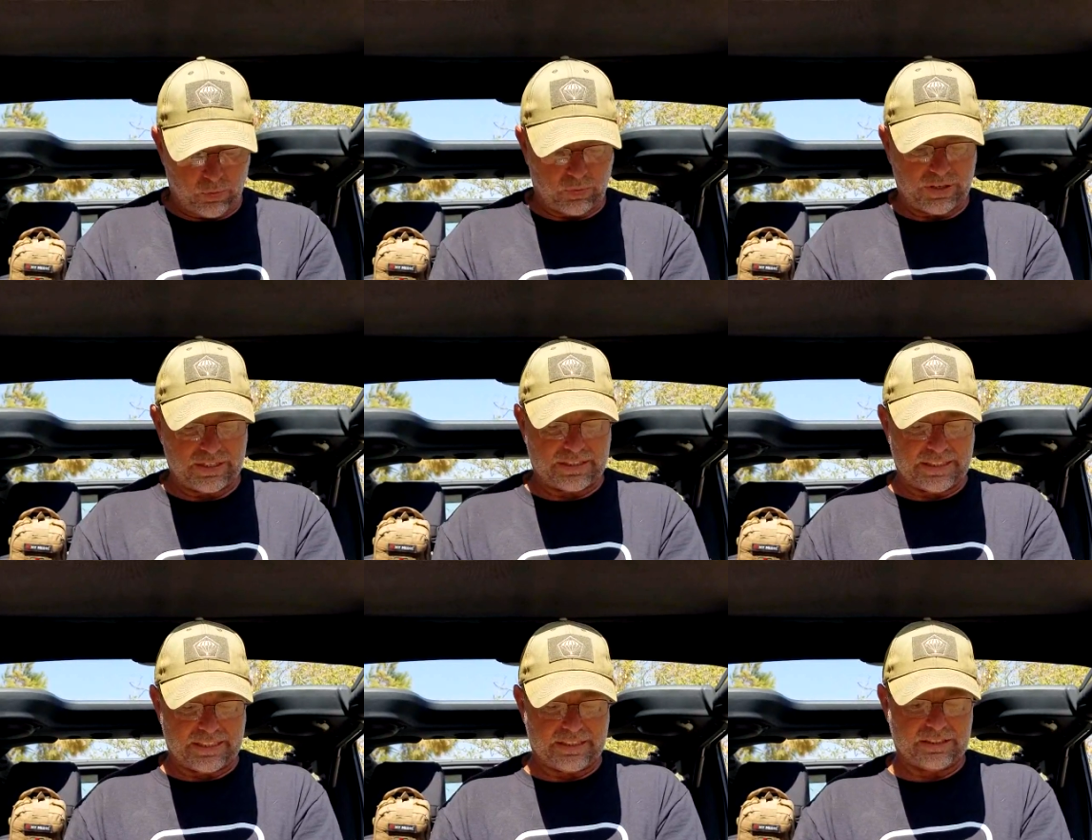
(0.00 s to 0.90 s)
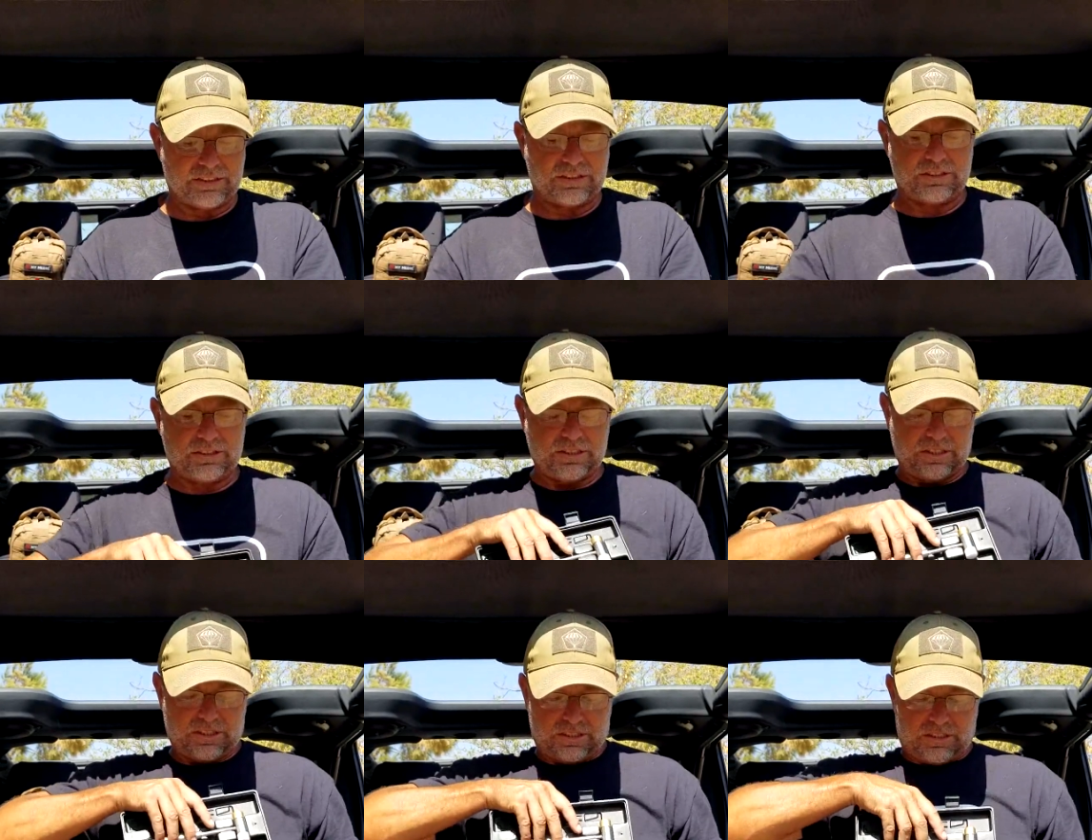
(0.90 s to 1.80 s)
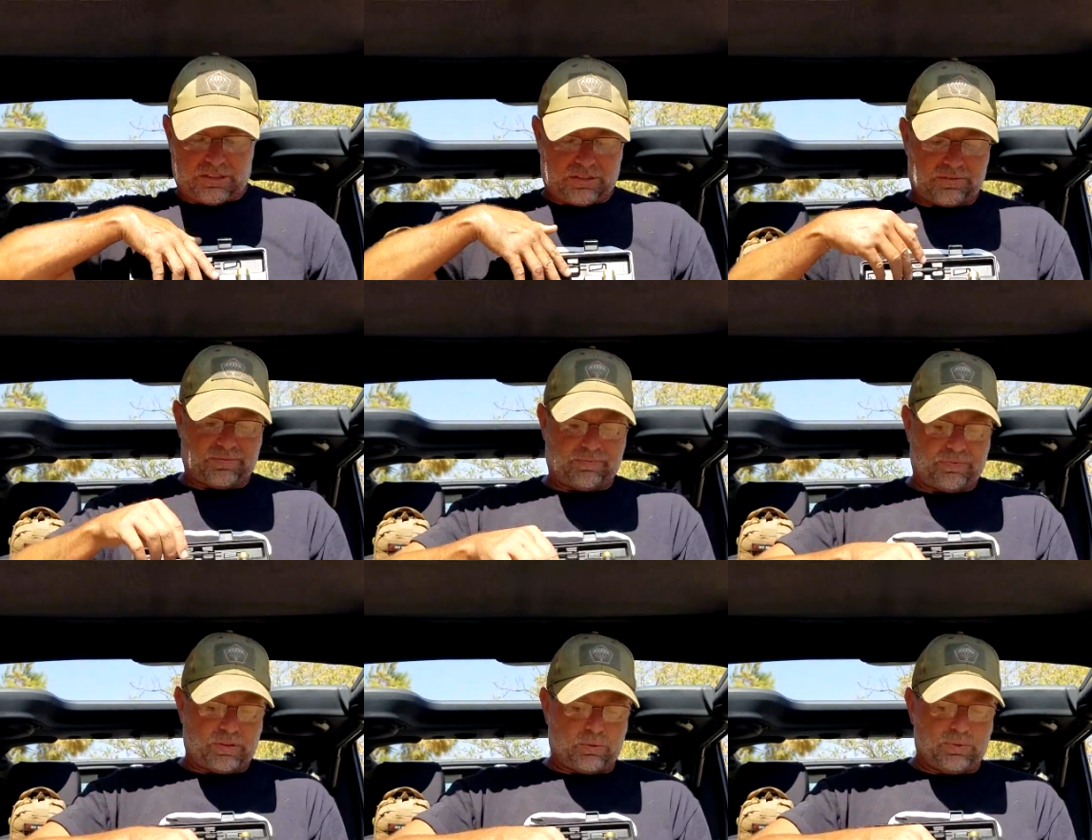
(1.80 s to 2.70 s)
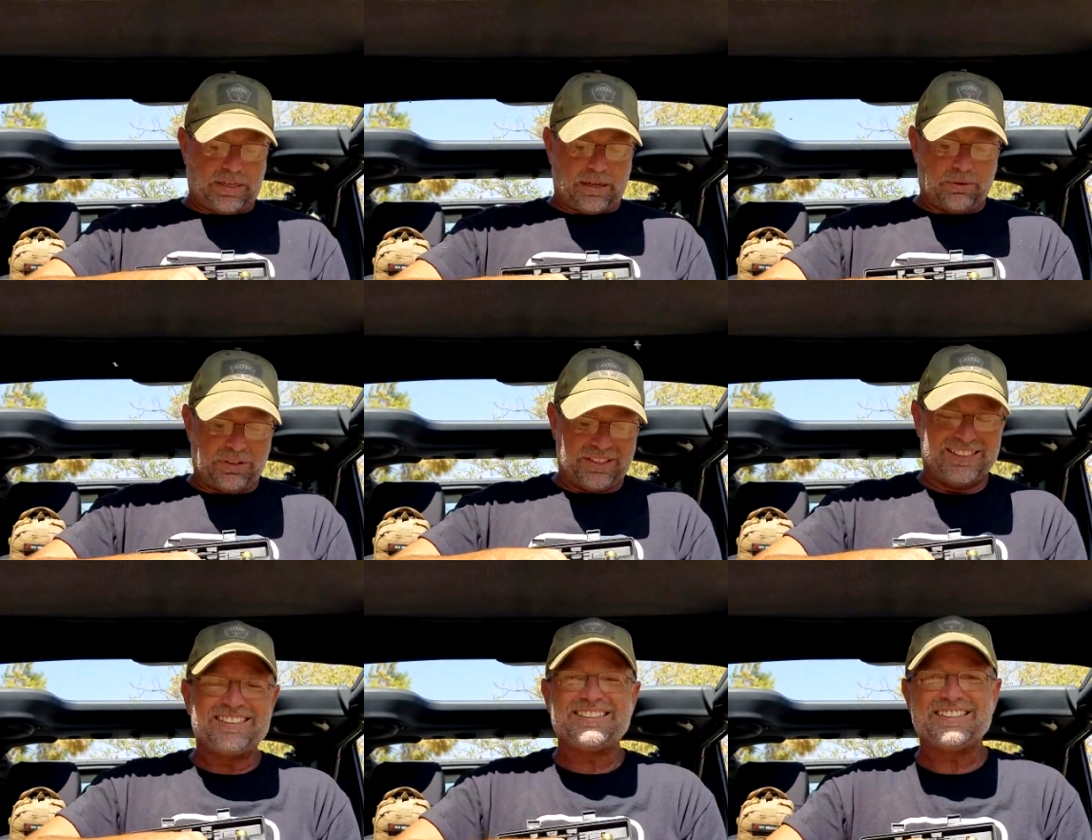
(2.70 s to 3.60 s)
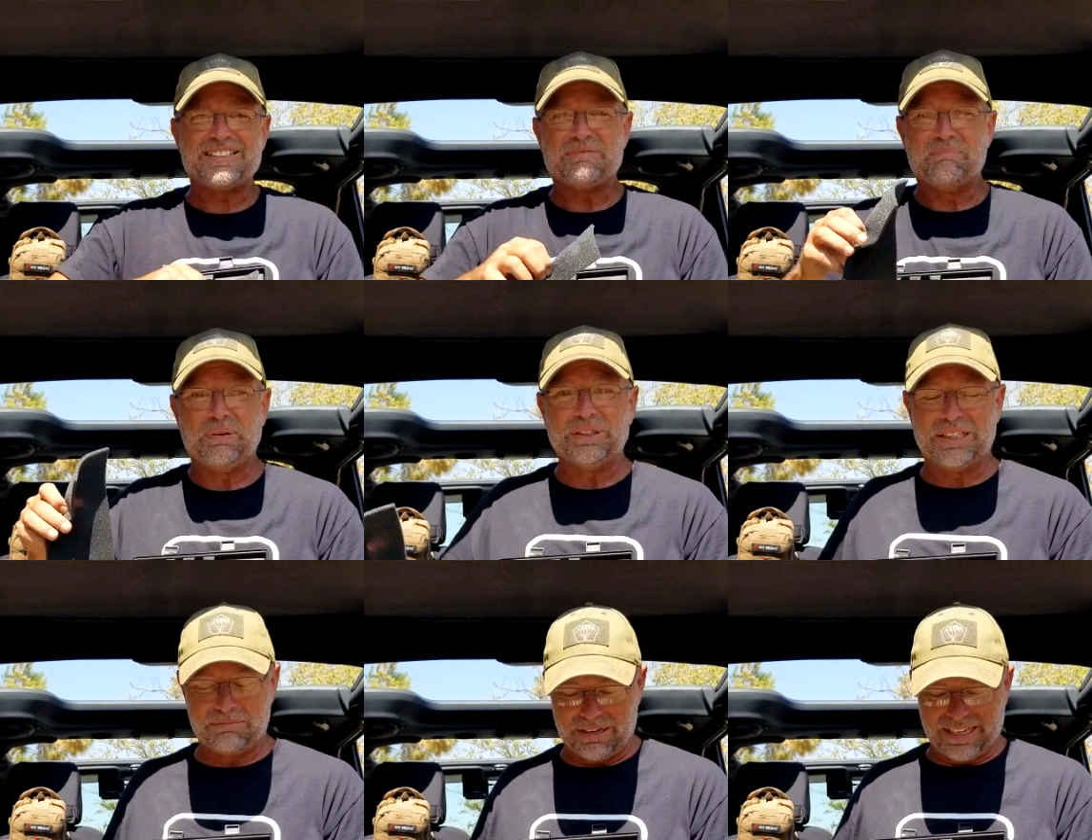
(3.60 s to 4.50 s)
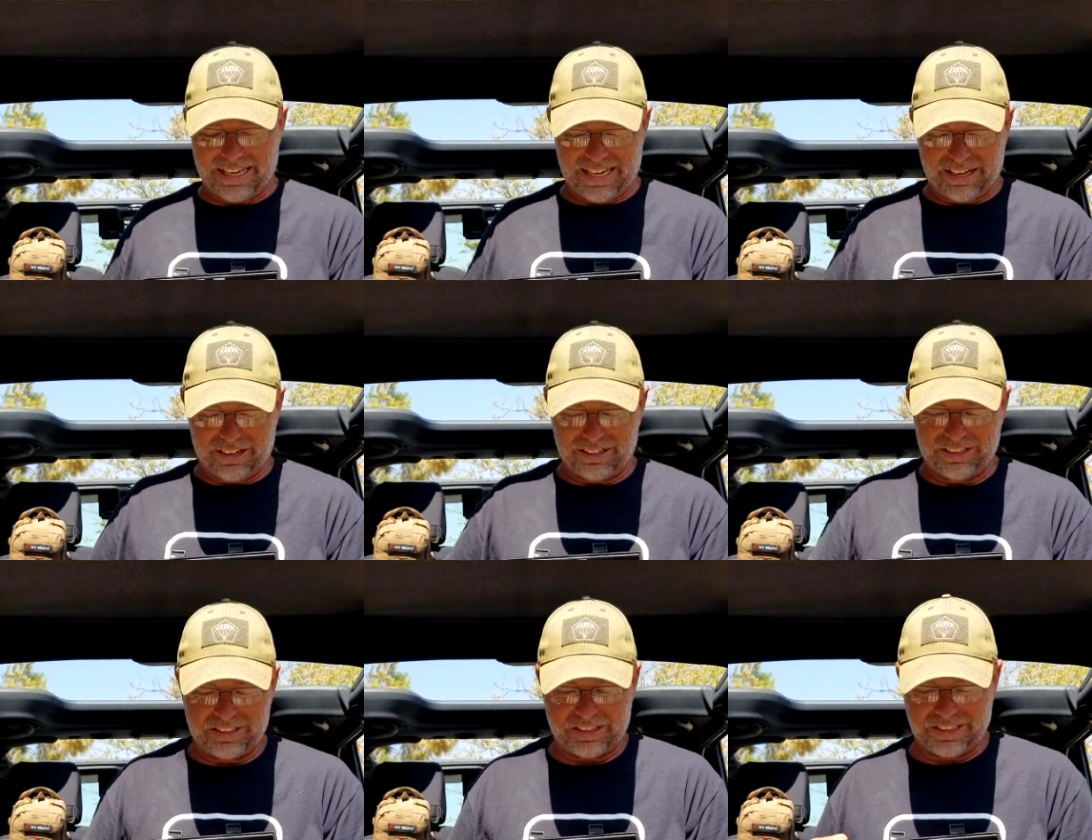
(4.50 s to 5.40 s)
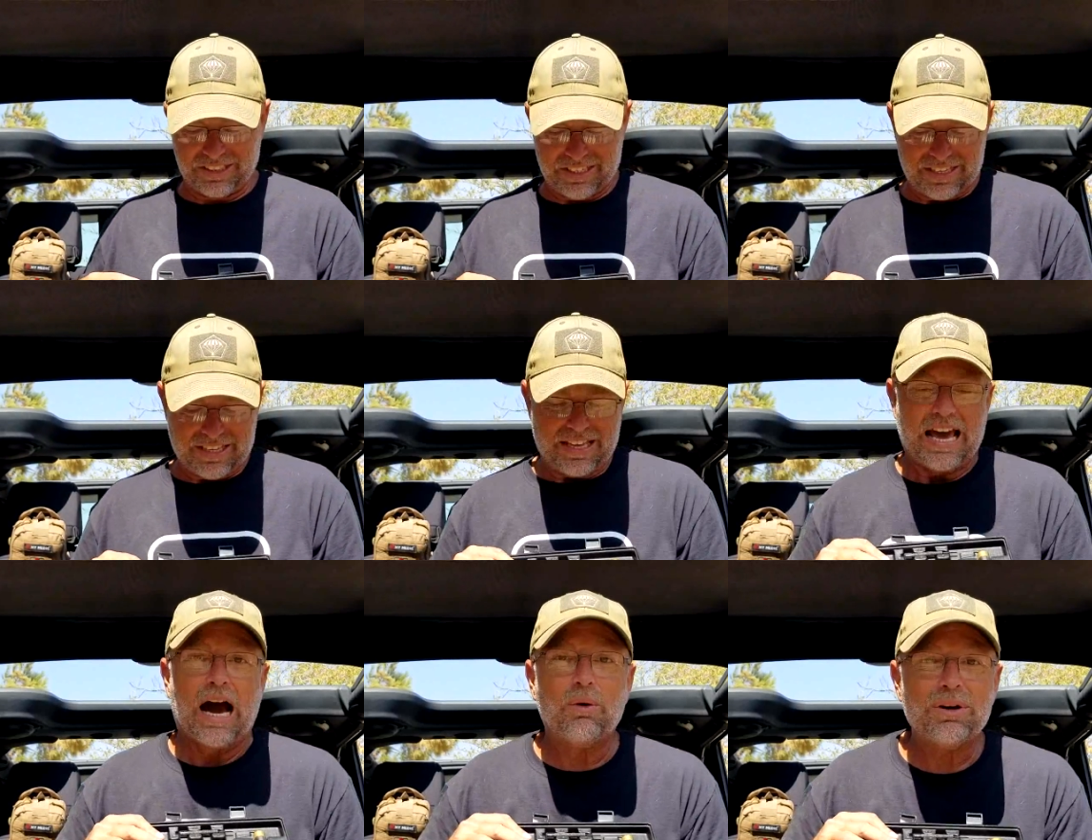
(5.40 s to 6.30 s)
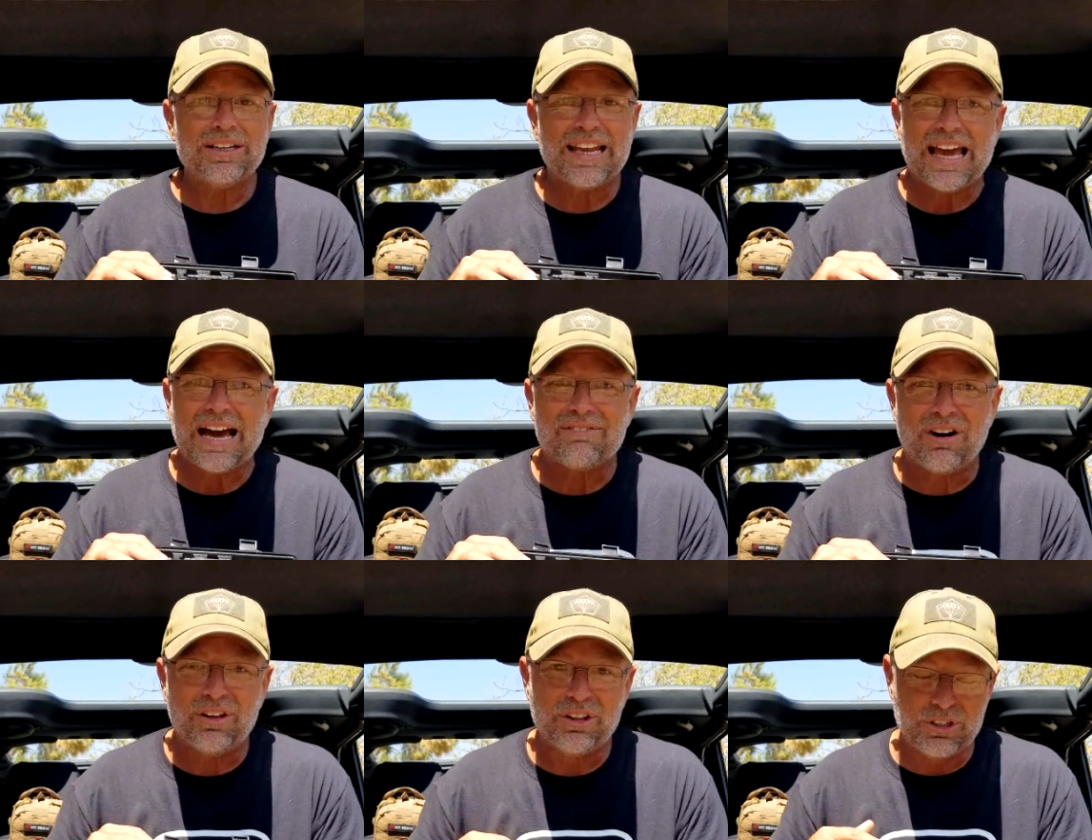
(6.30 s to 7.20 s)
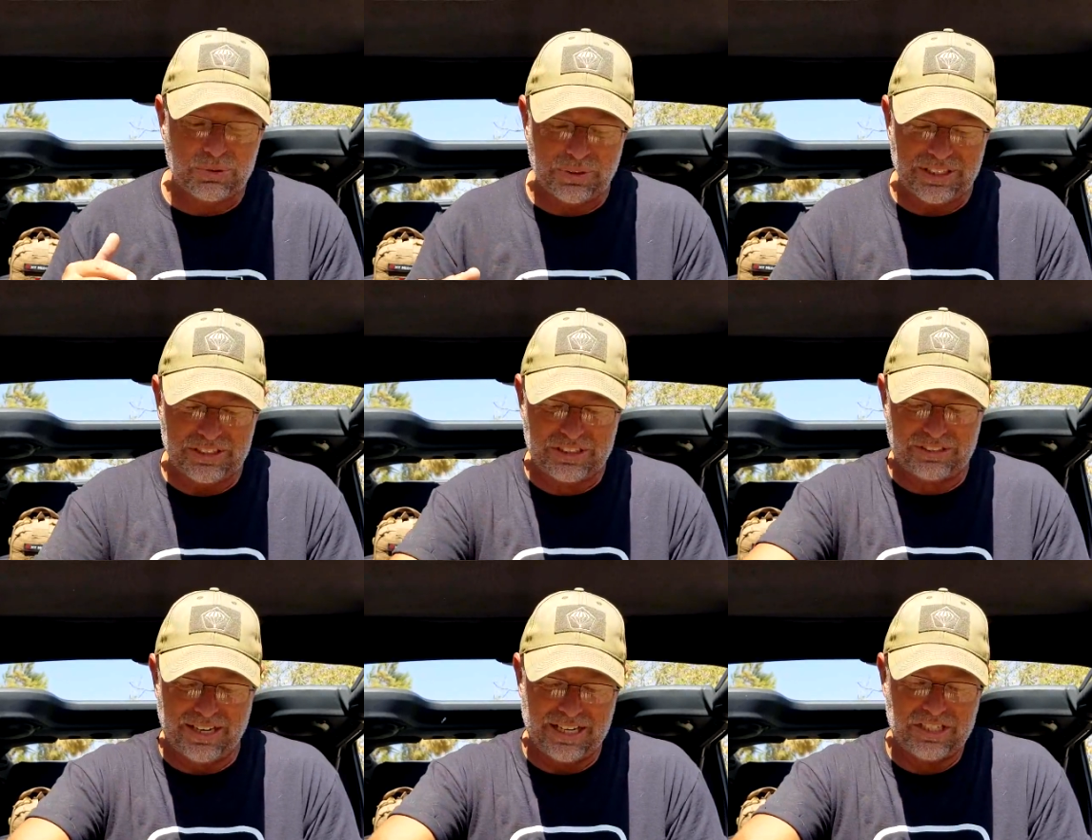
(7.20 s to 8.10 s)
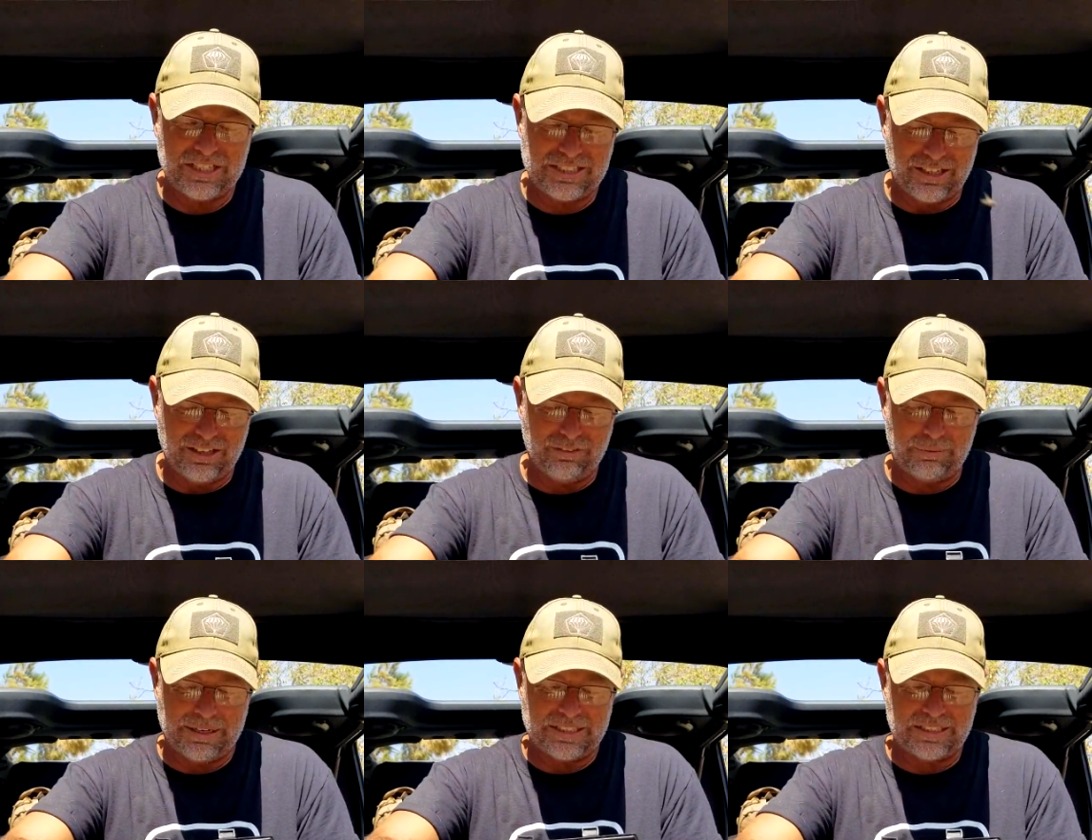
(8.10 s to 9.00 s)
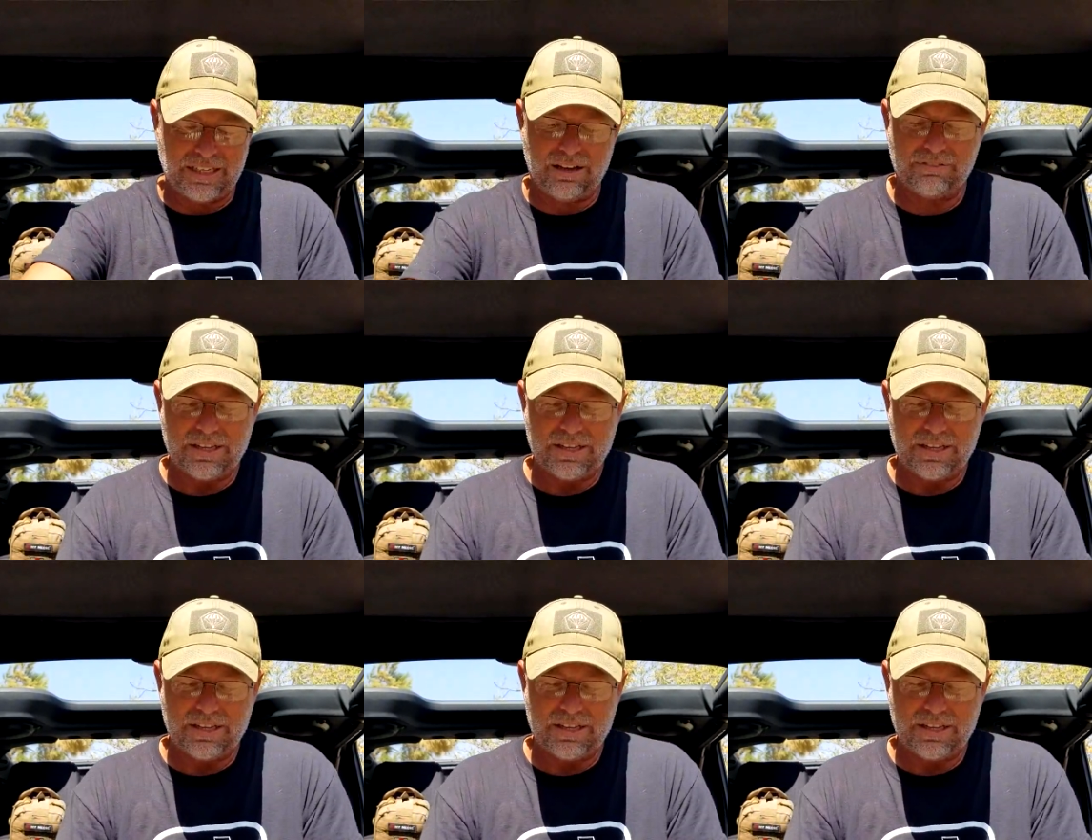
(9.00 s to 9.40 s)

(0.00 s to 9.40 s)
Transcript: one of these when I was building my ARs, I wouldn't have all those weird scratches all over my stuff.